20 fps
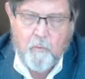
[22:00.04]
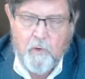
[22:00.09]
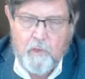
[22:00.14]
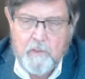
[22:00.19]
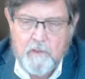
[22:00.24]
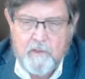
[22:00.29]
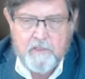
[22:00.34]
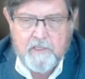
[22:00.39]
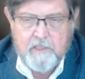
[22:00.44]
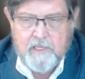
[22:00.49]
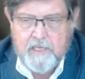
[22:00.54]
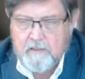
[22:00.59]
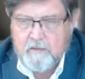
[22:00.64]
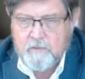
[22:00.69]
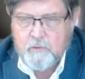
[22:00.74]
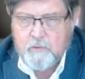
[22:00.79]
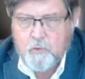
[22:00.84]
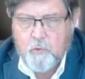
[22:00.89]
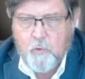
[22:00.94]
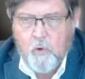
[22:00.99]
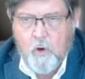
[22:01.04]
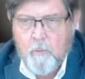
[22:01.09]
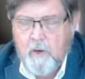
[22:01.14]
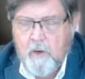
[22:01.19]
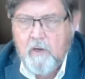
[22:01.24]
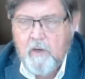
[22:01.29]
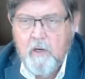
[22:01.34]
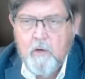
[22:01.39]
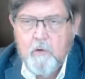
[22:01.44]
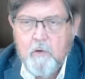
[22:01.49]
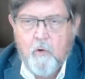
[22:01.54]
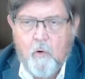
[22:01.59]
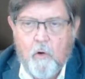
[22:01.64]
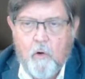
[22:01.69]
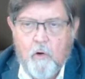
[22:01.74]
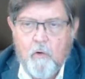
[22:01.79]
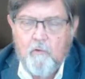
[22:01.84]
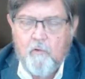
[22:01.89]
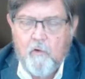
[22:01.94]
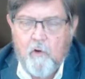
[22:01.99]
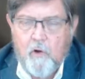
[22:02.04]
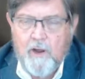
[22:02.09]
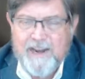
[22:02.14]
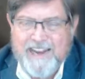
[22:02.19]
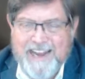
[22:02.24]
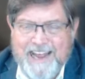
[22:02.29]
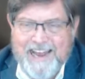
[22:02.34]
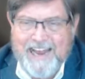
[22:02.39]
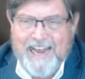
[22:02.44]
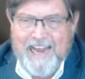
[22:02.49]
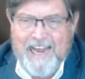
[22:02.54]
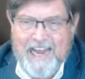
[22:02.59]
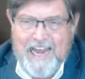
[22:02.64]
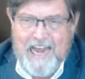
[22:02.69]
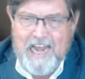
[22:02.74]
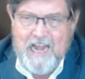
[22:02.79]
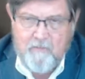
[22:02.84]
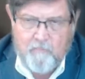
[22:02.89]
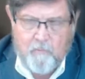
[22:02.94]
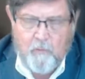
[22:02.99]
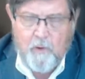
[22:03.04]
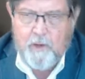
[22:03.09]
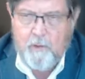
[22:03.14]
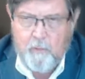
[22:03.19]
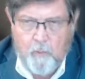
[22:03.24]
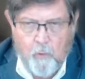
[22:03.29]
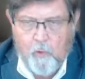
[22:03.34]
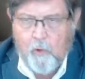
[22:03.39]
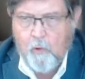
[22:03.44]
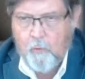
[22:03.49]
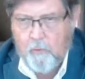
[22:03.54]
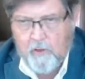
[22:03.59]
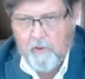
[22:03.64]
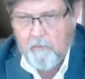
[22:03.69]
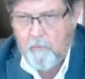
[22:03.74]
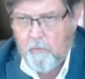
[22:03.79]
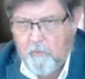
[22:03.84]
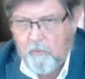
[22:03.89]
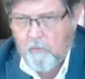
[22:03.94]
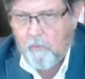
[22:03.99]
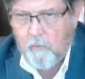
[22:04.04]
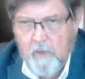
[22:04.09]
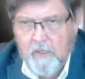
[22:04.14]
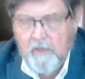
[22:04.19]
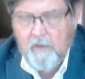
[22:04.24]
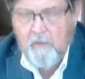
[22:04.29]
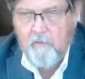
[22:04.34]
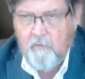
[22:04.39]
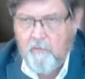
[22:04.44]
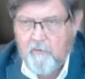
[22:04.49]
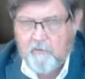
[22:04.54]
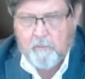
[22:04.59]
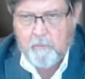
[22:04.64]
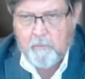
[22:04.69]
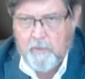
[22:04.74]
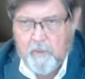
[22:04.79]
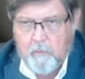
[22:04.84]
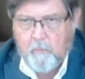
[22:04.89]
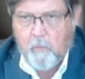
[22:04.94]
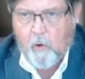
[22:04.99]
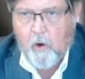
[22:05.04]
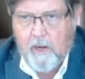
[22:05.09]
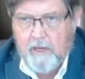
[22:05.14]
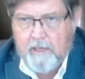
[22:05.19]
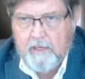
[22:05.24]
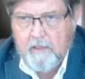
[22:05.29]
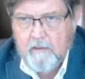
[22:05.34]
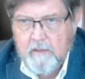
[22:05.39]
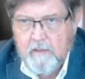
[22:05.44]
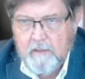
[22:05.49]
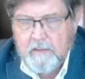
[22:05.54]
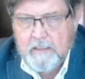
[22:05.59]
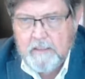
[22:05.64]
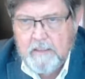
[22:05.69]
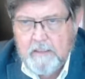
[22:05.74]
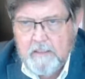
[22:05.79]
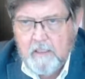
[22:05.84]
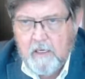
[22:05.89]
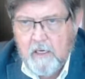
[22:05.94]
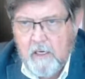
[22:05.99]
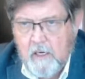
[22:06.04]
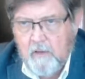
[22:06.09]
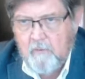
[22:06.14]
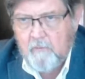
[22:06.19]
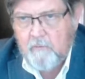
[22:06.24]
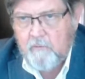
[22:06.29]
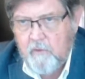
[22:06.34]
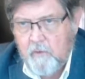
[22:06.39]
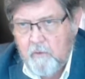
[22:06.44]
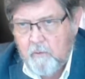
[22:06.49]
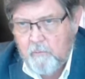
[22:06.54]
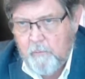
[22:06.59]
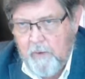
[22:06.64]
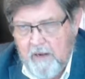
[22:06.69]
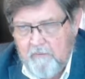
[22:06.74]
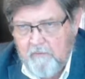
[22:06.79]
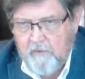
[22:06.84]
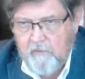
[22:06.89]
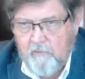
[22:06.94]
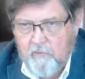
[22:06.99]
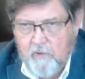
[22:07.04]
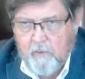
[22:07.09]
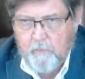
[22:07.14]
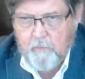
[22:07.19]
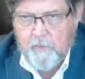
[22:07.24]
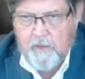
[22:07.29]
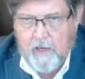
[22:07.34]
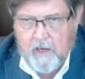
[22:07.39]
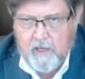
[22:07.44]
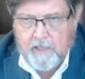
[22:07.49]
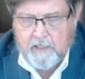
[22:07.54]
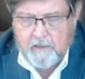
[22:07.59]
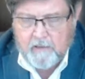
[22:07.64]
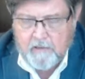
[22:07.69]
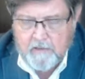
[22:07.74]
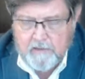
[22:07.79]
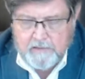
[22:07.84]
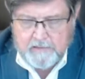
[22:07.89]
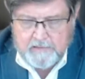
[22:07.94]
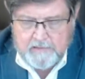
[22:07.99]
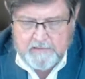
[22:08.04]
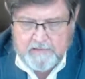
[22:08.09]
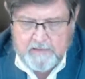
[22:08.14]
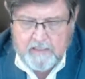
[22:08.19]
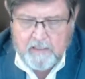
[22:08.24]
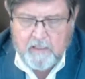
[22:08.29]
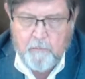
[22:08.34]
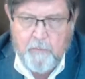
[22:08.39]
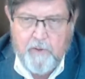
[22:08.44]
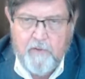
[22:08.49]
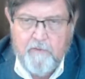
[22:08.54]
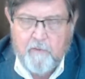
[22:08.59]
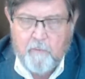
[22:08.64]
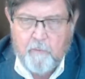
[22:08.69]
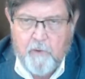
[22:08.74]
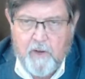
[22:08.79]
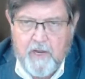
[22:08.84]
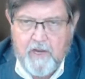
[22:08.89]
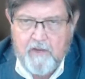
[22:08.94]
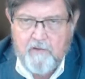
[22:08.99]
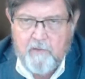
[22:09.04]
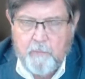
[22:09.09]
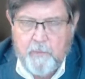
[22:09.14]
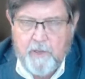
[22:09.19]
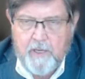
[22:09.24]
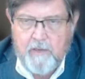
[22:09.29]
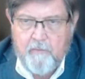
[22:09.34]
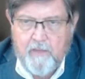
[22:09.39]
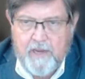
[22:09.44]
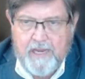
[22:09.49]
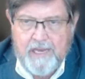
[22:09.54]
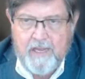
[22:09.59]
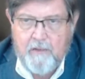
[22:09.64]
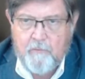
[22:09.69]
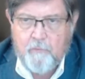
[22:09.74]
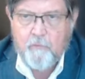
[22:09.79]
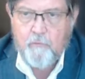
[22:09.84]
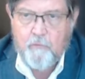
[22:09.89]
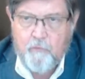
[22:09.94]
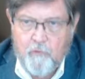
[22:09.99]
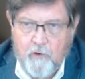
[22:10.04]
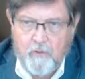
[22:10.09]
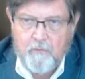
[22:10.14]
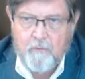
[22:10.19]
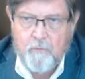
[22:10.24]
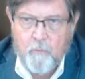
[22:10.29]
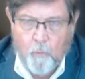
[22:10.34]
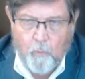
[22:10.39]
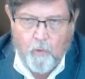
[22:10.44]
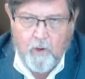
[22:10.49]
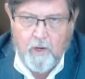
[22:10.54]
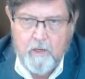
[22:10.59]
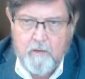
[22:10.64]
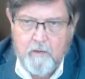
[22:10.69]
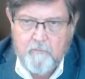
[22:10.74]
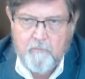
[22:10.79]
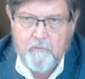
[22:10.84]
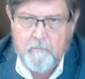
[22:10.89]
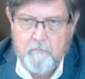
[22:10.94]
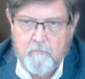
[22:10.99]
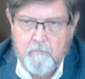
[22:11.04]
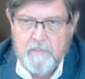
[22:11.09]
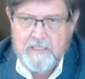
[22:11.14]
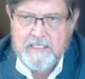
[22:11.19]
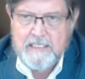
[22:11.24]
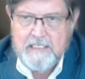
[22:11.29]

one thing, trauma turns on every neurochemical system in the brain. And so having something like a benzodiazepine that hits just one of them,